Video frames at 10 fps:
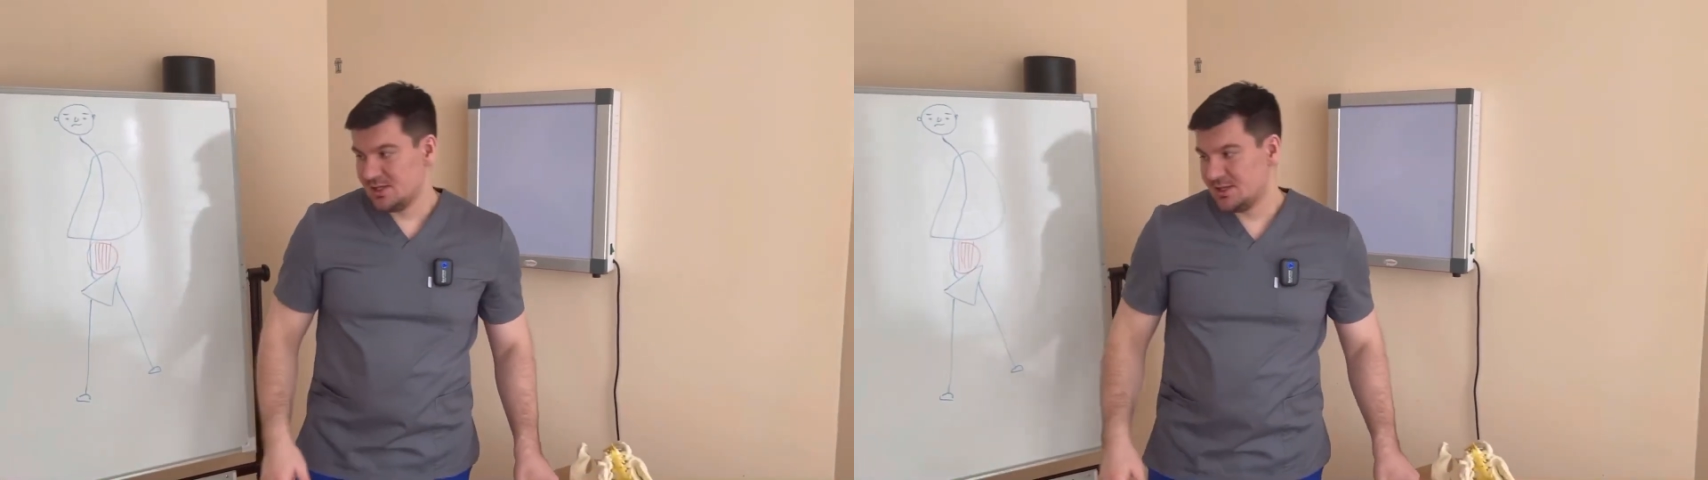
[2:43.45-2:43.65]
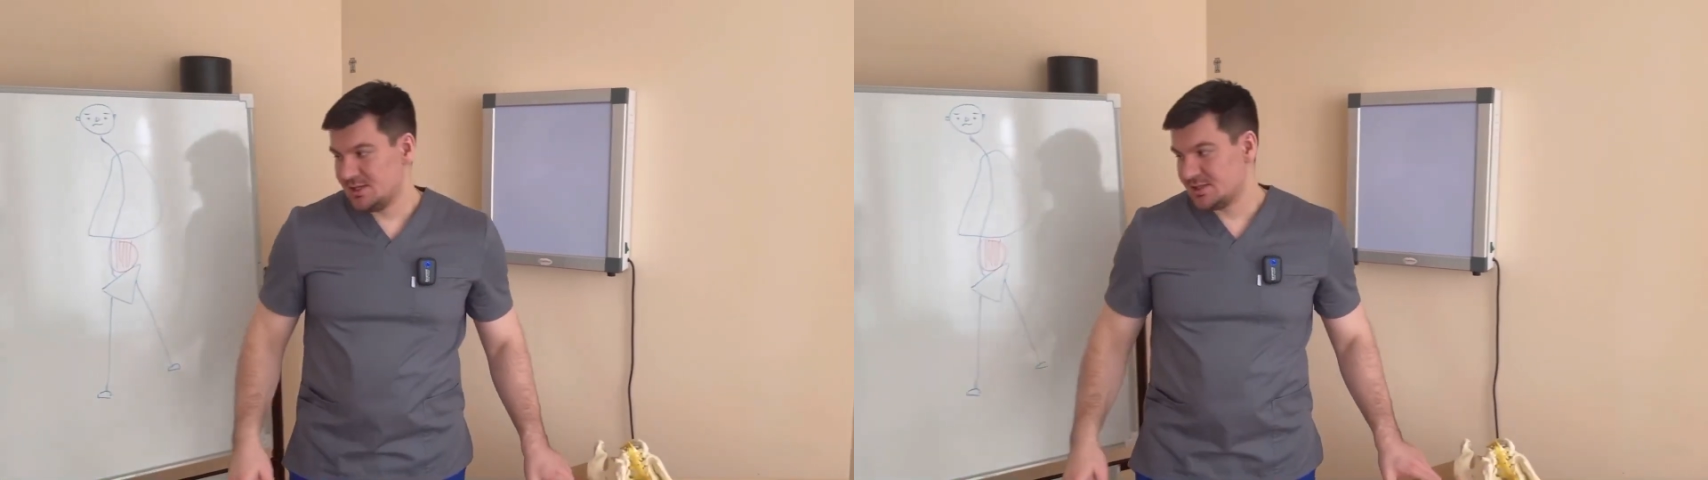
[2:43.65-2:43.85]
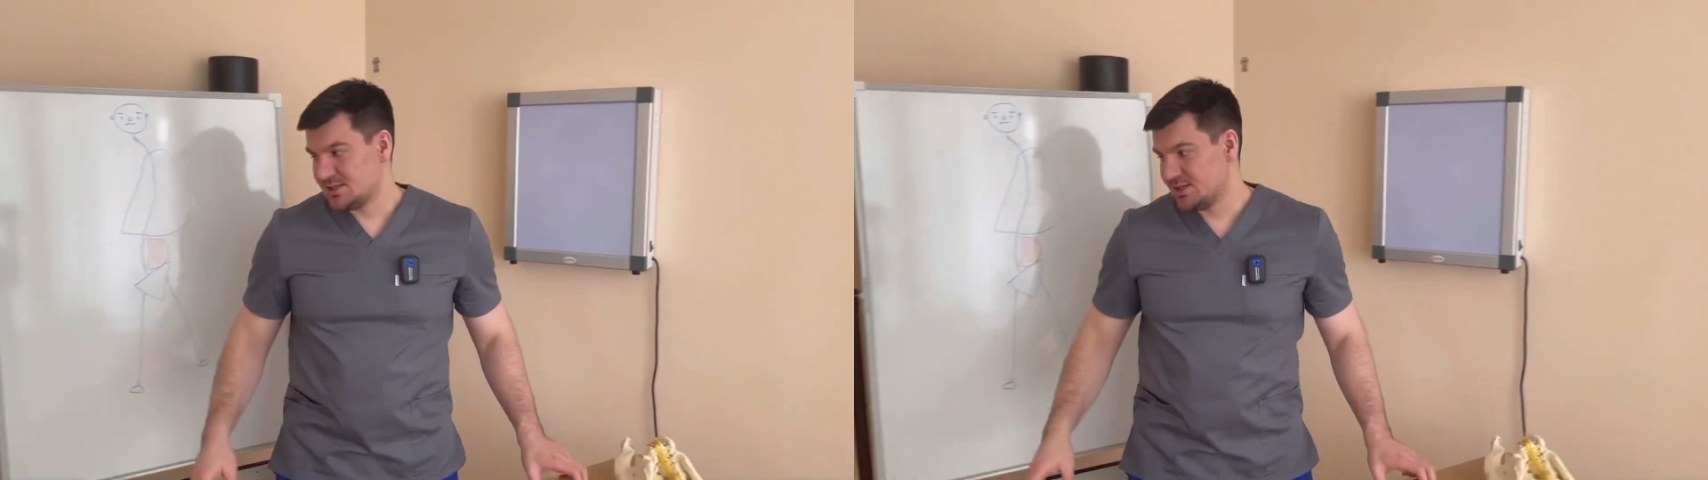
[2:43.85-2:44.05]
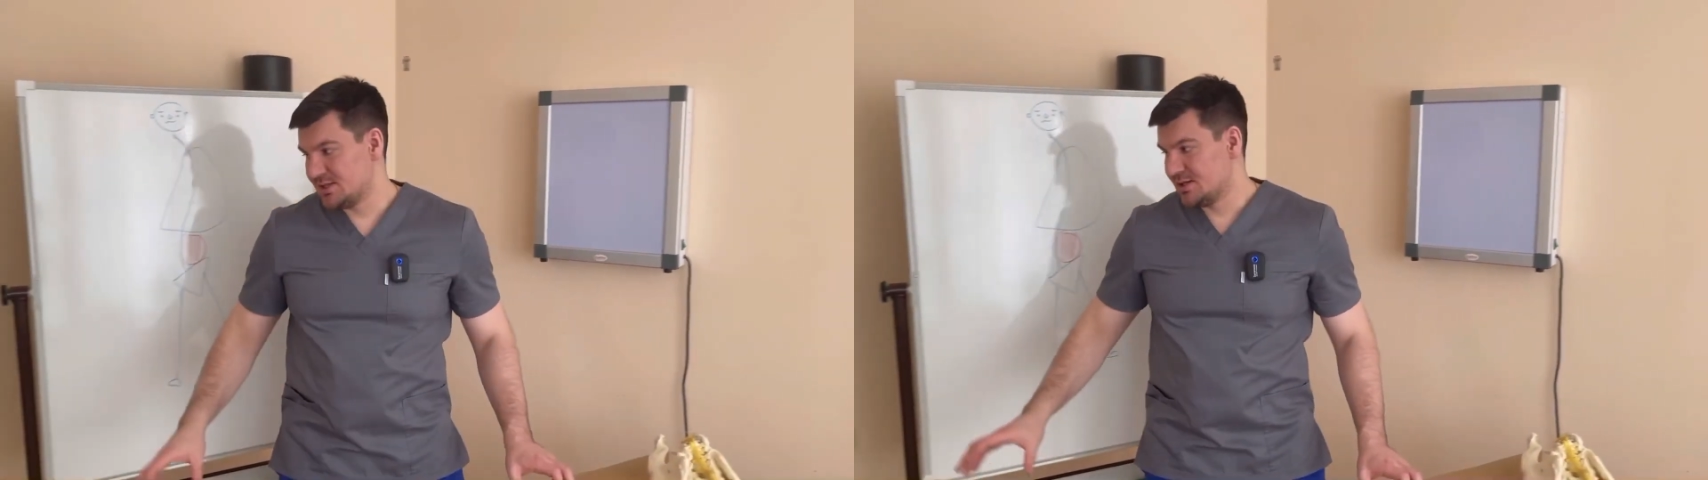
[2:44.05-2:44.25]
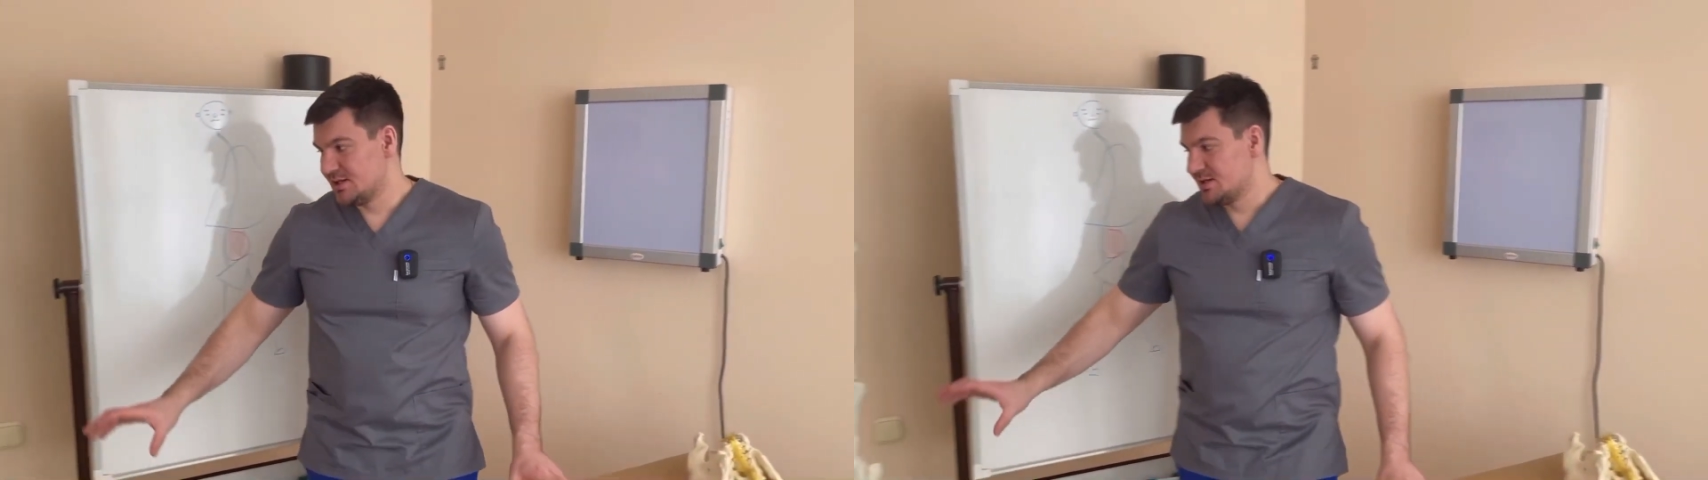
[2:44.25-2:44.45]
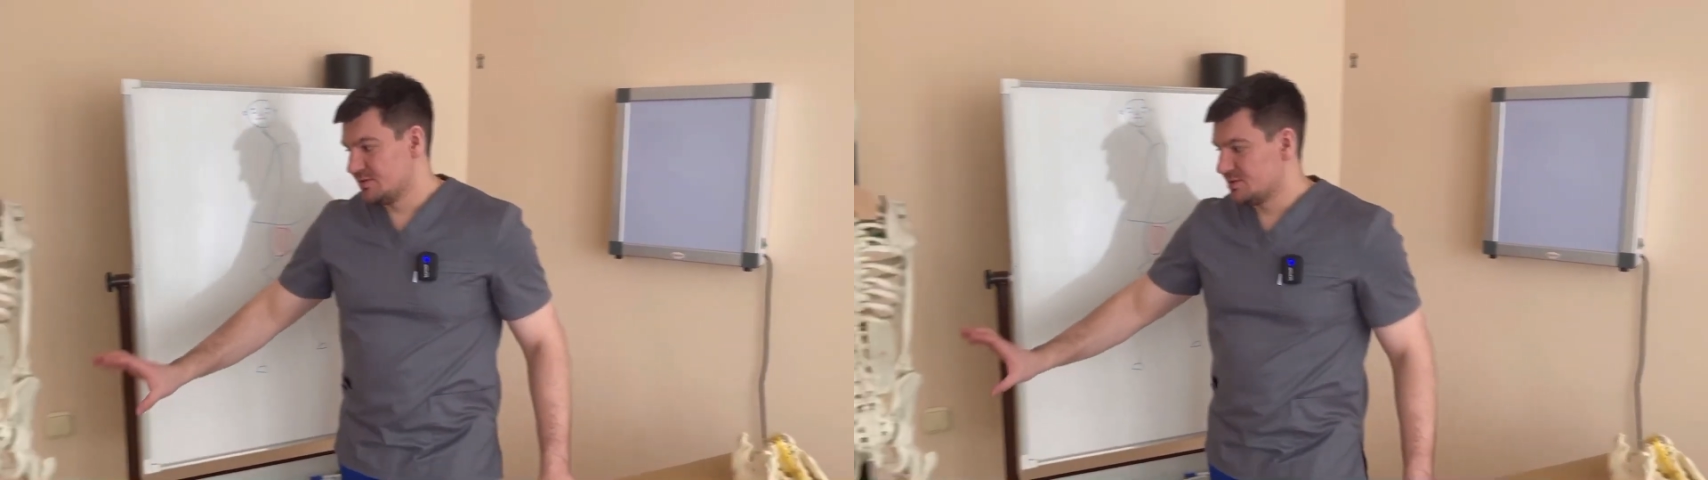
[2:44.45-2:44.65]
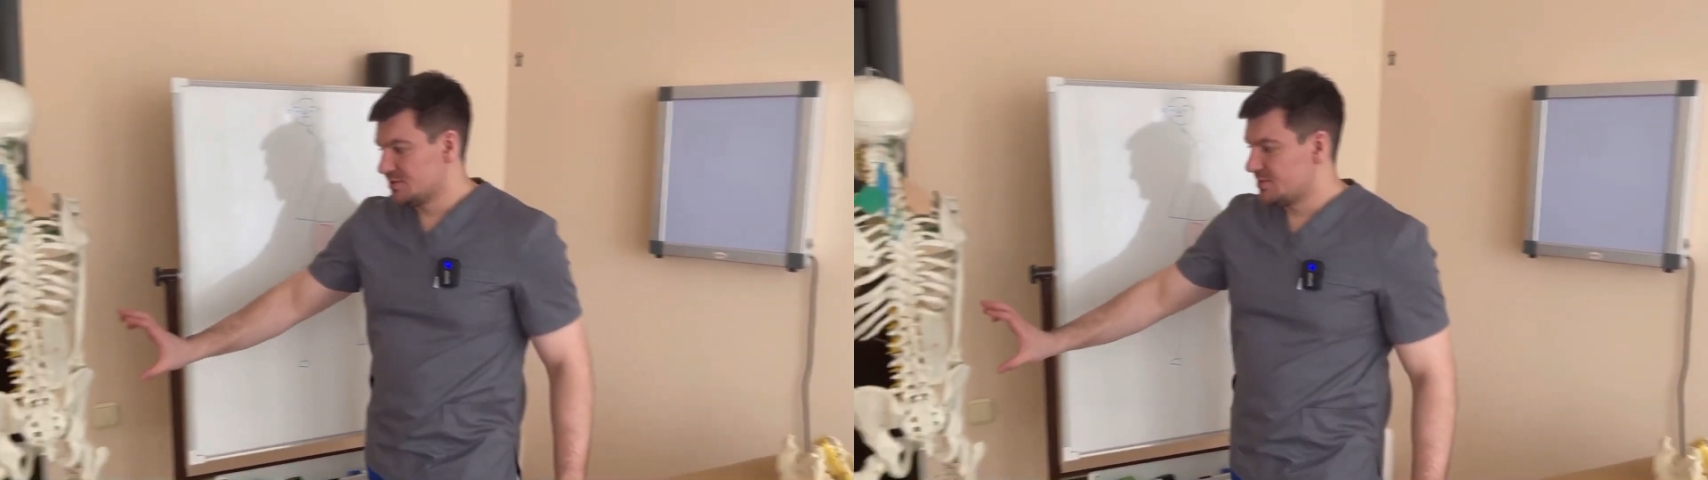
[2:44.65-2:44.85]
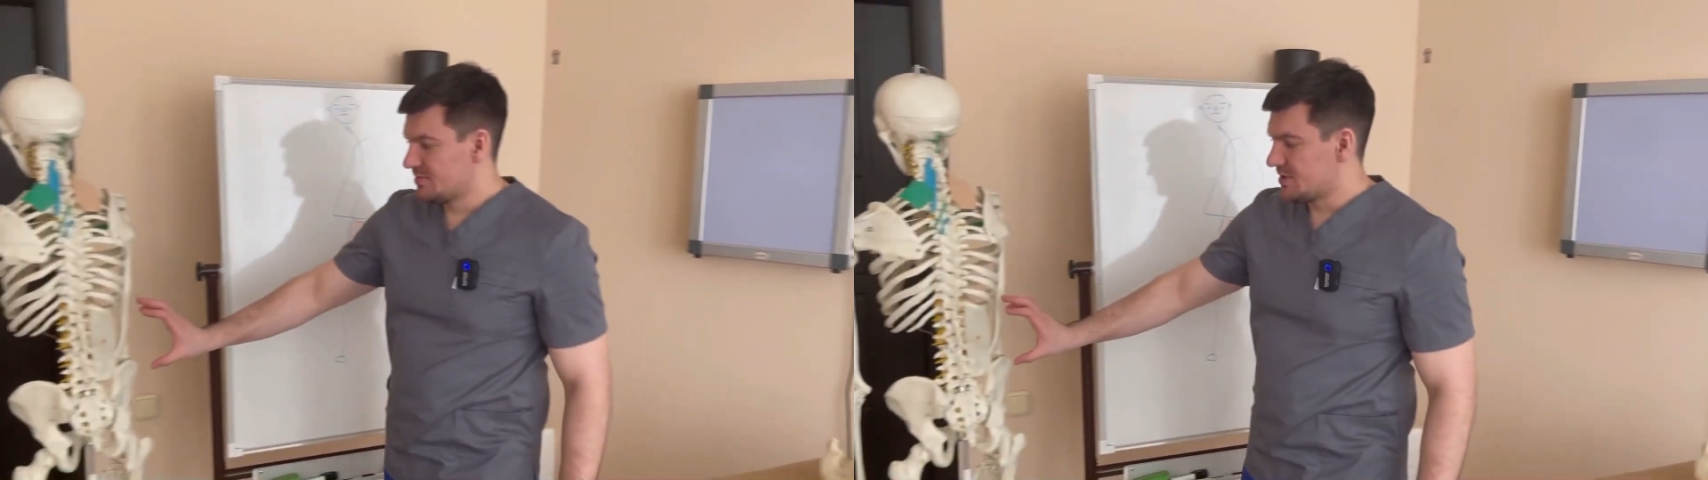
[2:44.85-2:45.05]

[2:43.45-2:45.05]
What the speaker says: And if, for example,